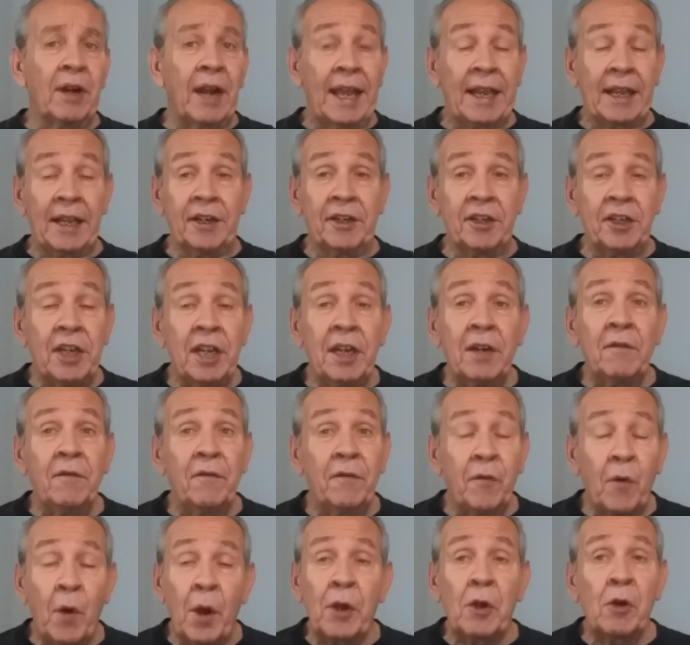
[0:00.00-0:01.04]
like a tin
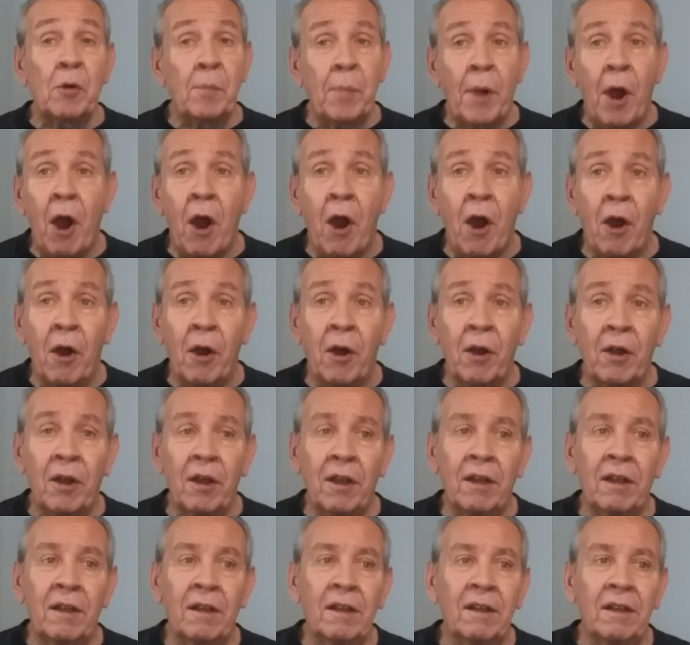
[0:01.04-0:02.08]
foil ball.
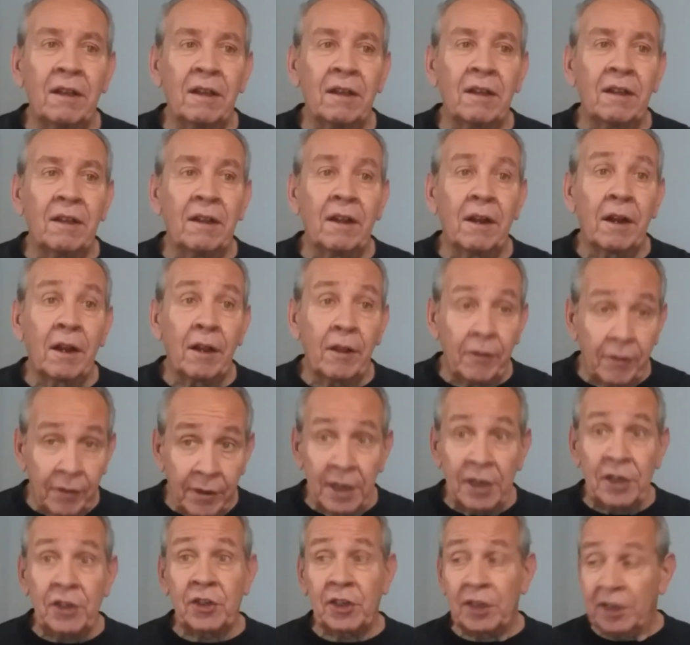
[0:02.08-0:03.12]

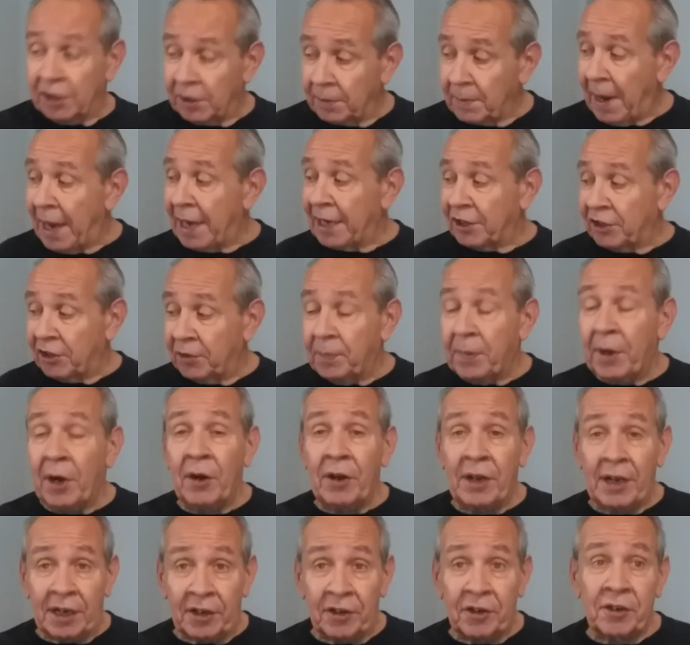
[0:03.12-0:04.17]
This is my
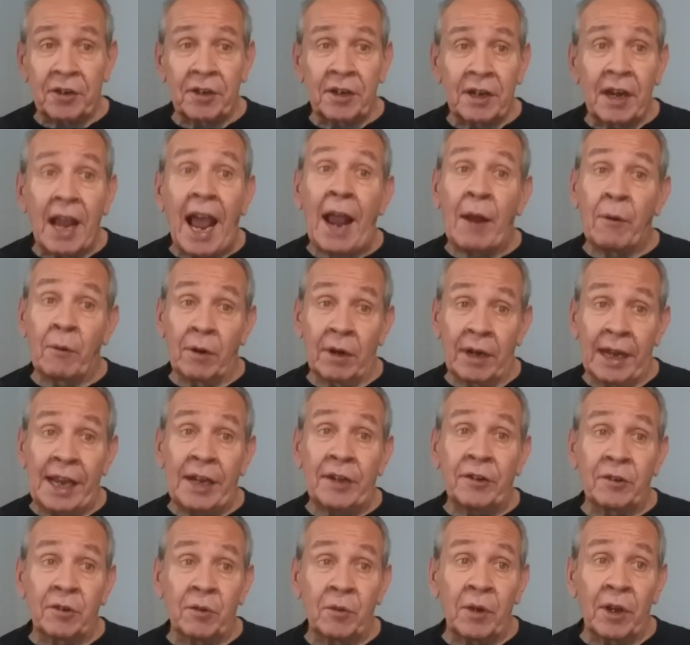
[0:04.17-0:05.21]
experience. I
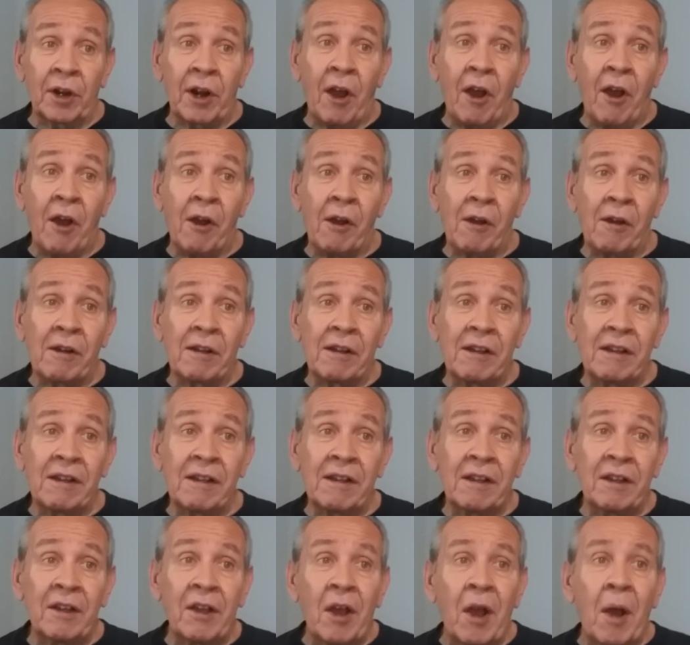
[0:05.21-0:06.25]
relate to it all.
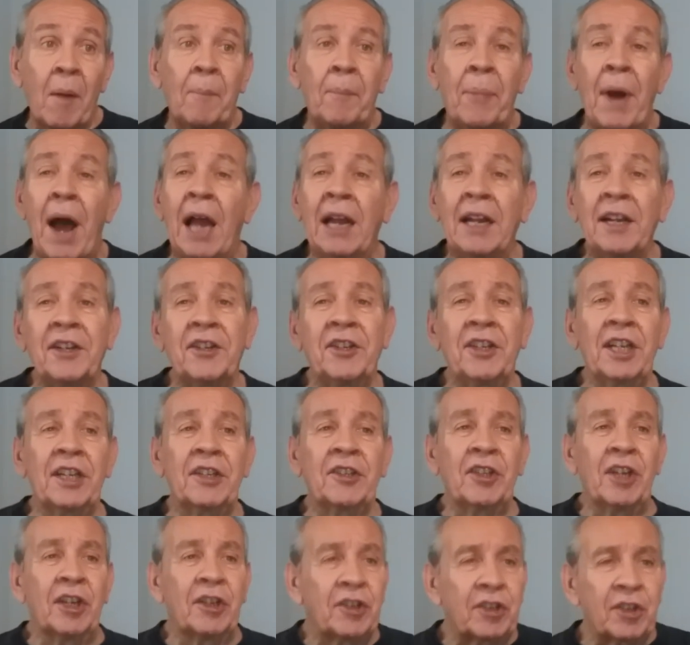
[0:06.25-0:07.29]

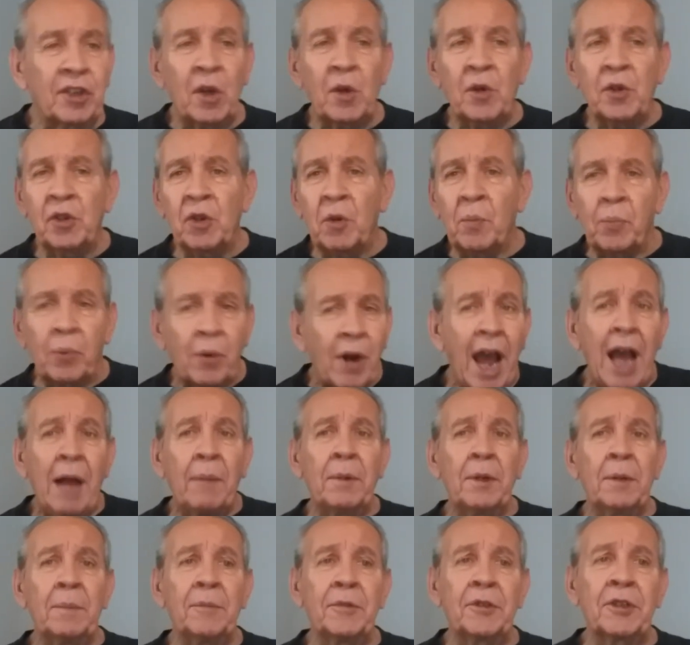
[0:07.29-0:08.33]
Politics and social
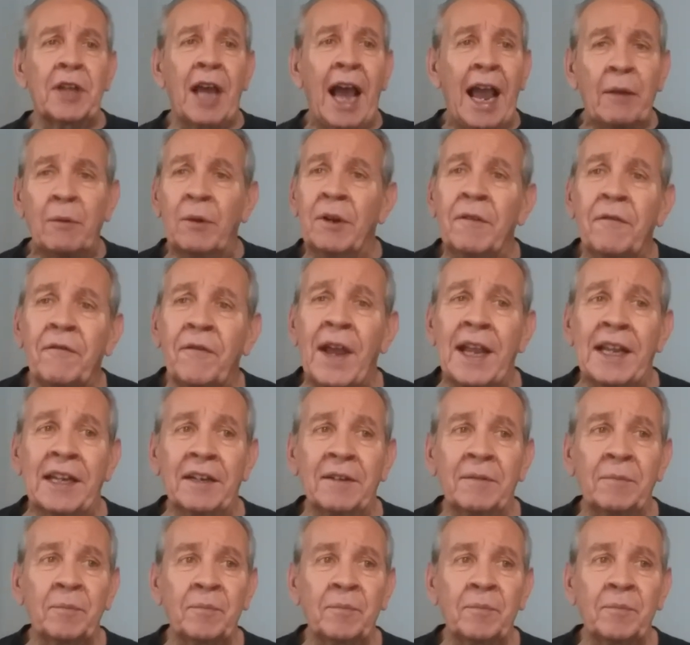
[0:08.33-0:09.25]
problems I would fight,